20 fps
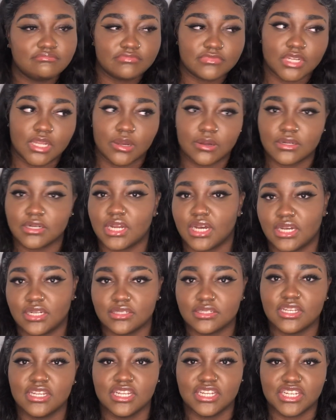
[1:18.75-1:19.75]
going on.
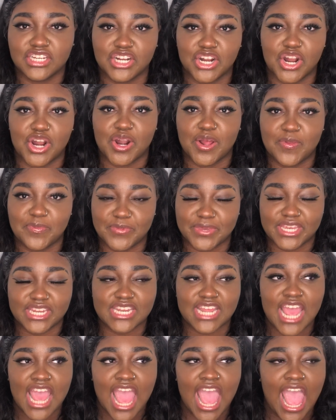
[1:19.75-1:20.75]
You know what I mean?
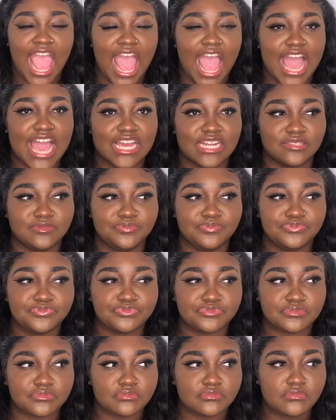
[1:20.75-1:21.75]
And
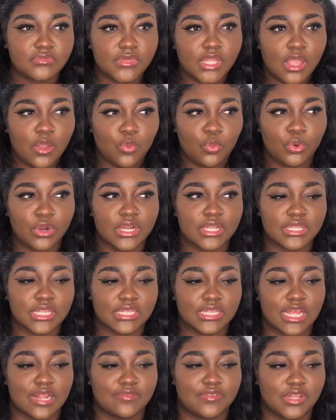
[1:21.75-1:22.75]
one thing
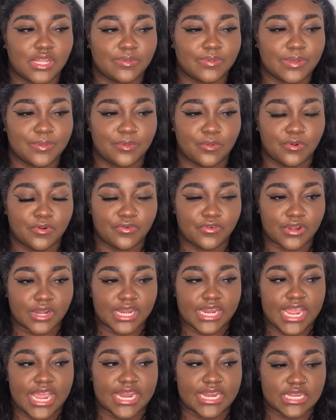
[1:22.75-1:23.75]
that I feel like people
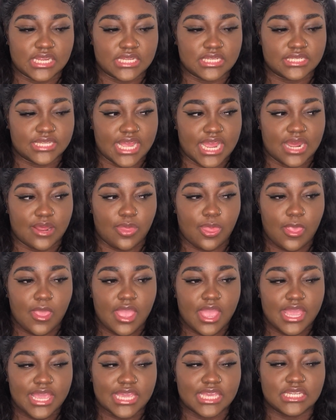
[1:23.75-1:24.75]
forget is that
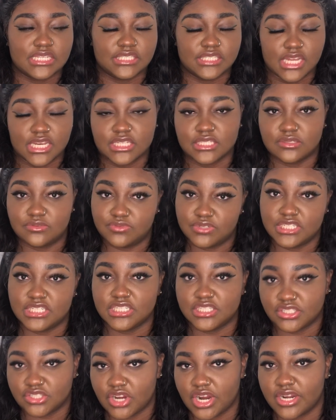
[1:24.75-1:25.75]
it does really
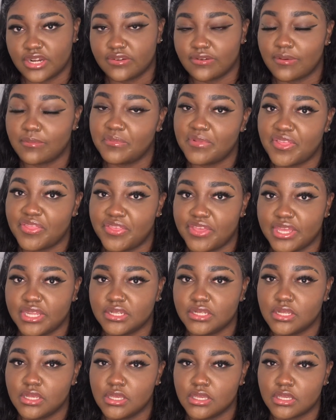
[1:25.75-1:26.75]
start from within.
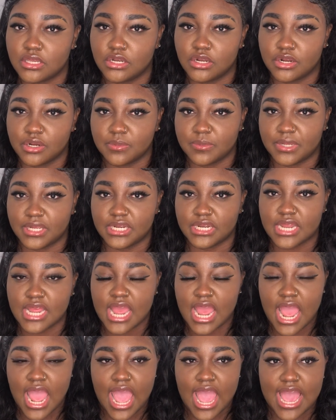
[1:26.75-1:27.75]
You know what I mean?
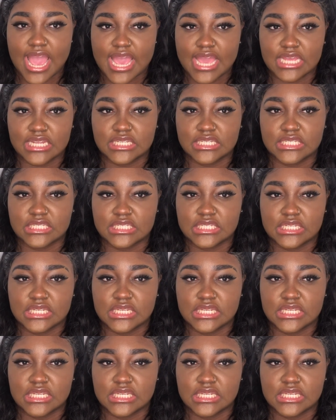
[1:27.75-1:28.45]
And